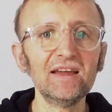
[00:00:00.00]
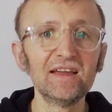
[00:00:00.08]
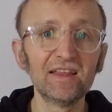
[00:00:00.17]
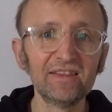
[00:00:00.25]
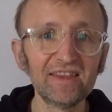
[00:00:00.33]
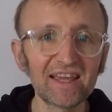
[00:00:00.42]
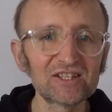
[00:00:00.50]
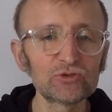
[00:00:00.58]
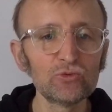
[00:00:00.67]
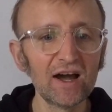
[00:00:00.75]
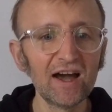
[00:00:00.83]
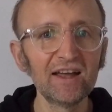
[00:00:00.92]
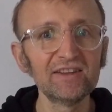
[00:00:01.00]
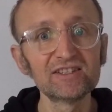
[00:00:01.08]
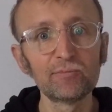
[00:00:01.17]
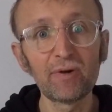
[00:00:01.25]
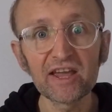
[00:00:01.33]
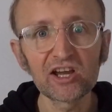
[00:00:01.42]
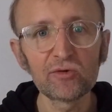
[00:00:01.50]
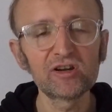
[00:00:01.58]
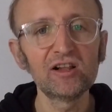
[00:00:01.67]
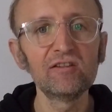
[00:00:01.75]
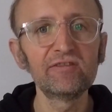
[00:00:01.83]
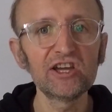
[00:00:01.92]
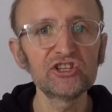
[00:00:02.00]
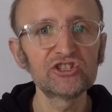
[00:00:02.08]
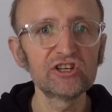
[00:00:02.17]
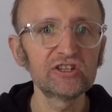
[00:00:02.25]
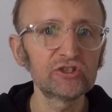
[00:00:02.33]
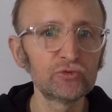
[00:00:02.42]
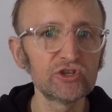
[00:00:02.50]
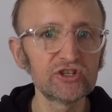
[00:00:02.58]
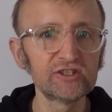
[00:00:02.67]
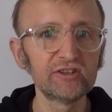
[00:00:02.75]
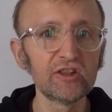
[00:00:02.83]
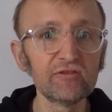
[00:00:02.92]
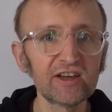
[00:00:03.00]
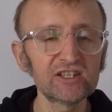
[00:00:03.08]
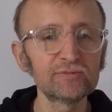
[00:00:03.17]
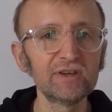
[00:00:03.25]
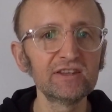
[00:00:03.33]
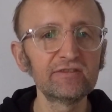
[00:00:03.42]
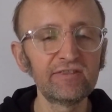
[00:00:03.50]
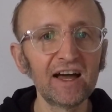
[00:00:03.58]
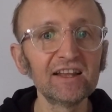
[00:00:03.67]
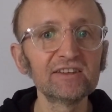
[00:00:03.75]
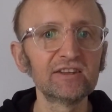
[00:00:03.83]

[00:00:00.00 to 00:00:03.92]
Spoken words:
The next one is a Bicameral Ventures, which is an investment fund.